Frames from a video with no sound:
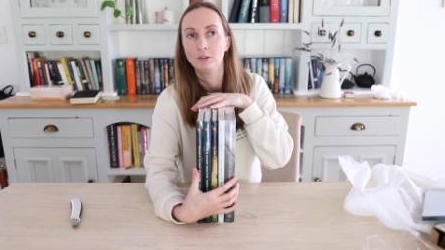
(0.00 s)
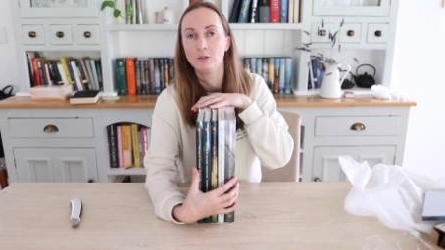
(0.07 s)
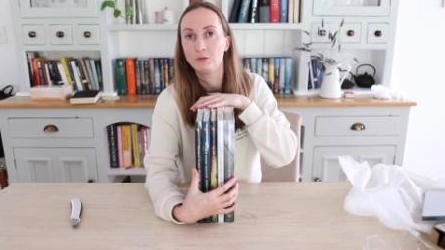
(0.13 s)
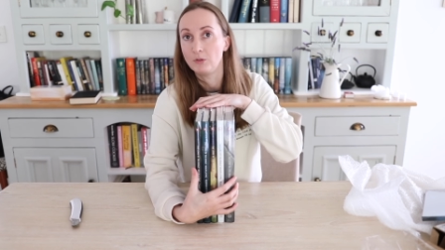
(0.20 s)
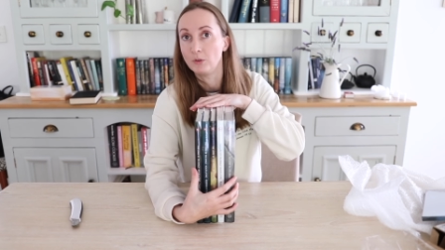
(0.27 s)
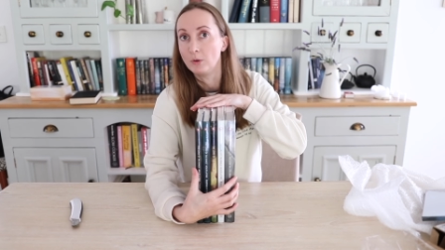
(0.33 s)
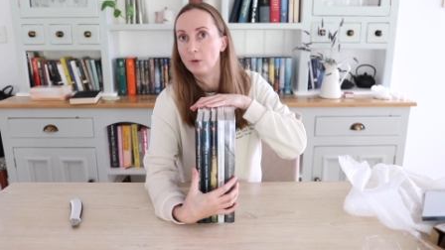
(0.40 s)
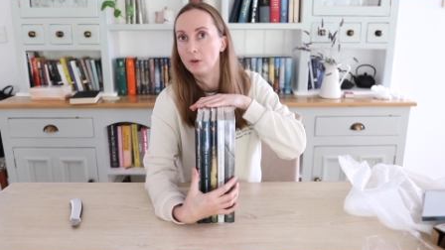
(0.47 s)

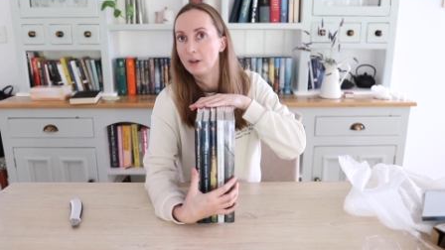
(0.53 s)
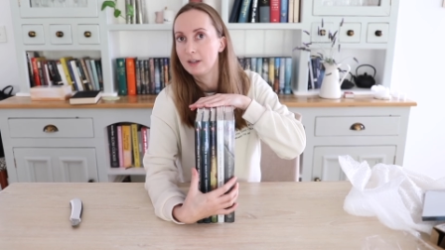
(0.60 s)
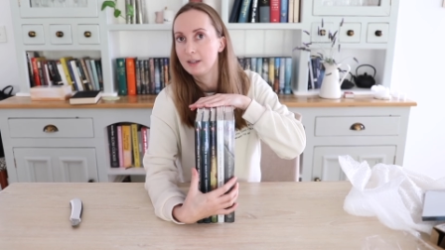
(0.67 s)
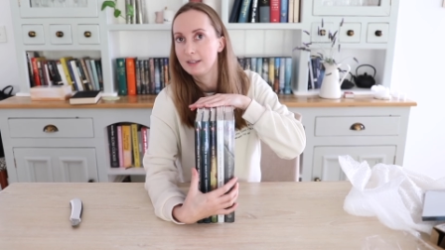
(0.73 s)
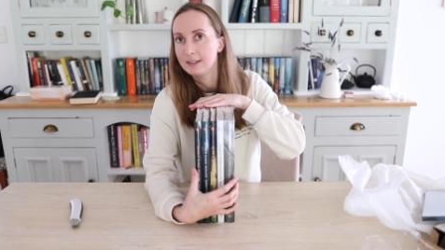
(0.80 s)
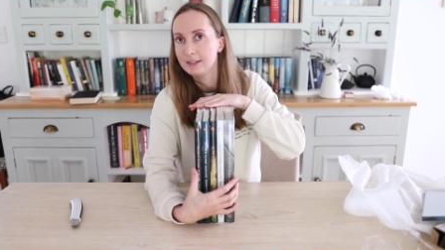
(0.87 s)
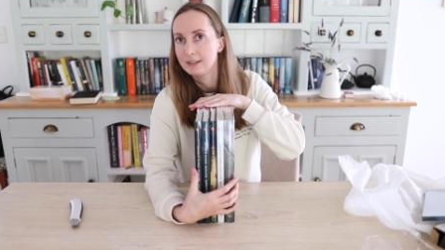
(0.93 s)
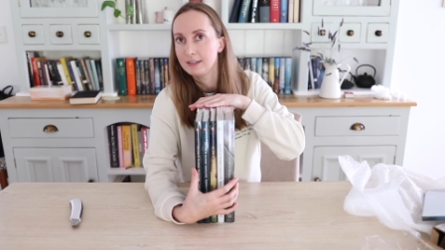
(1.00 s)
for
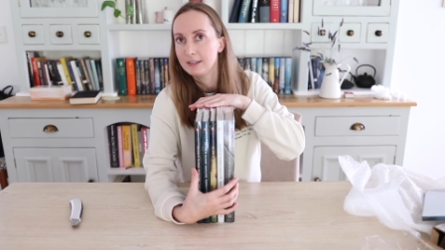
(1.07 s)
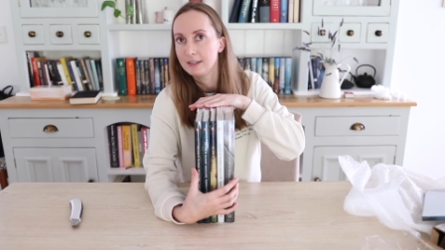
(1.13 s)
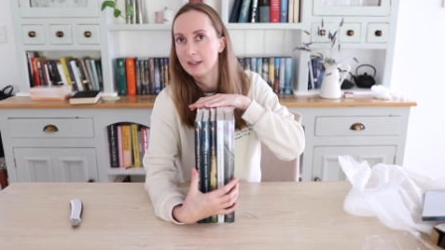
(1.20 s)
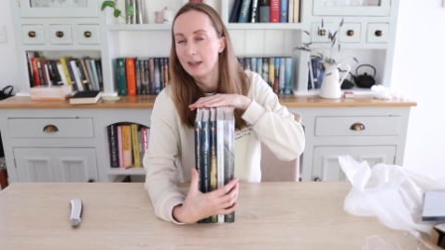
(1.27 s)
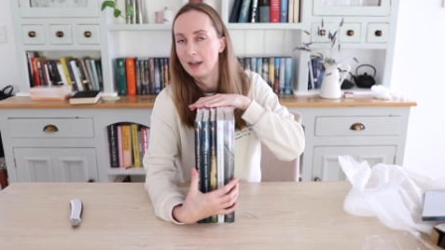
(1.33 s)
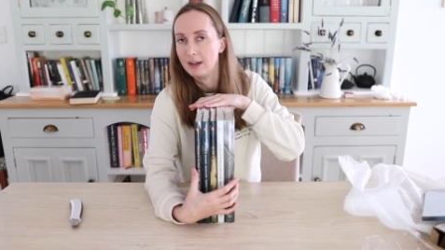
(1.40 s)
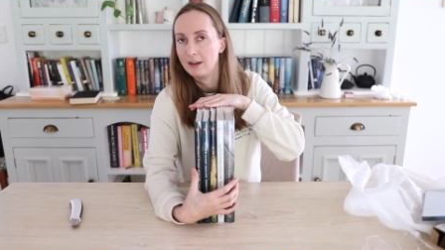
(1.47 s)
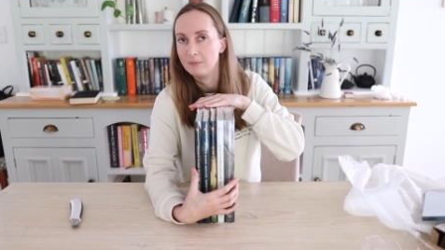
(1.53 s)

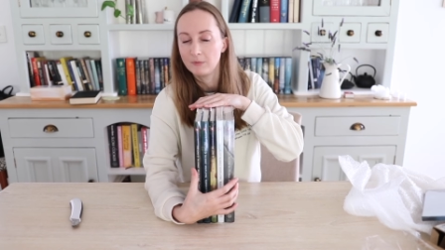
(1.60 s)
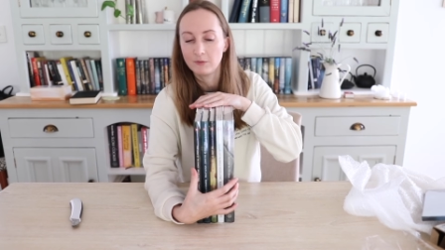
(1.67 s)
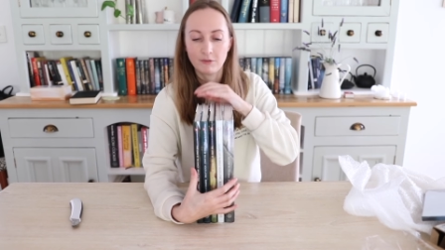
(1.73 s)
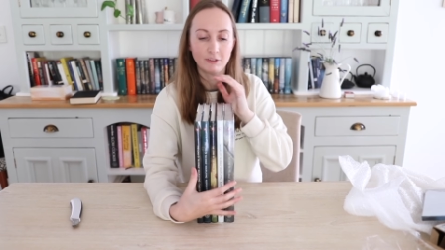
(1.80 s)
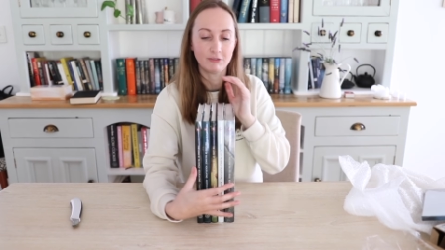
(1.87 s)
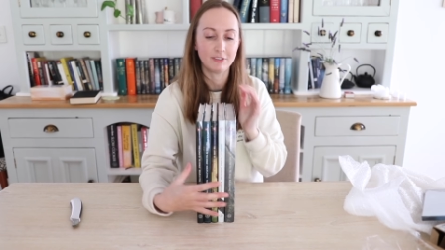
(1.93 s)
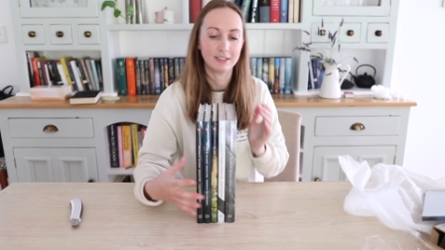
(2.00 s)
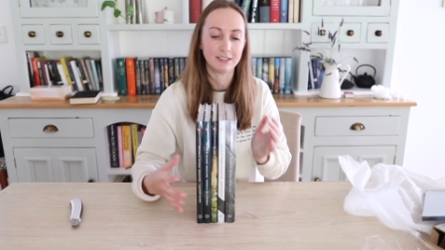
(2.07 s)

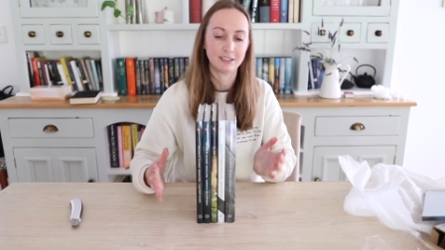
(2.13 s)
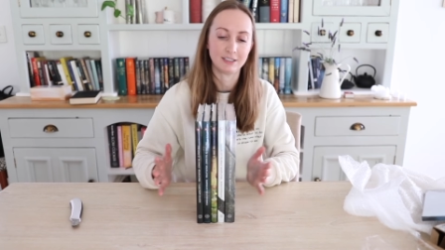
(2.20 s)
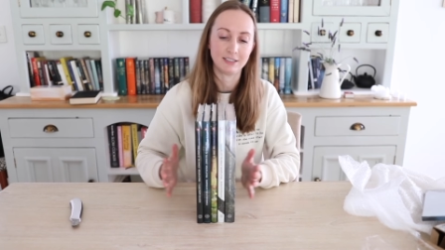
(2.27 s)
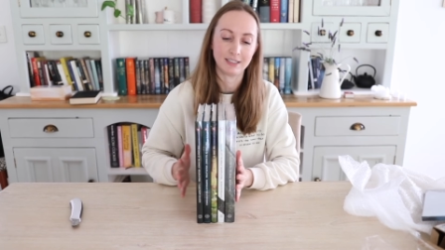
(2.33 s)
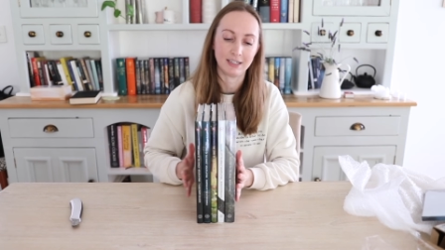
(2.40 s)
5th edition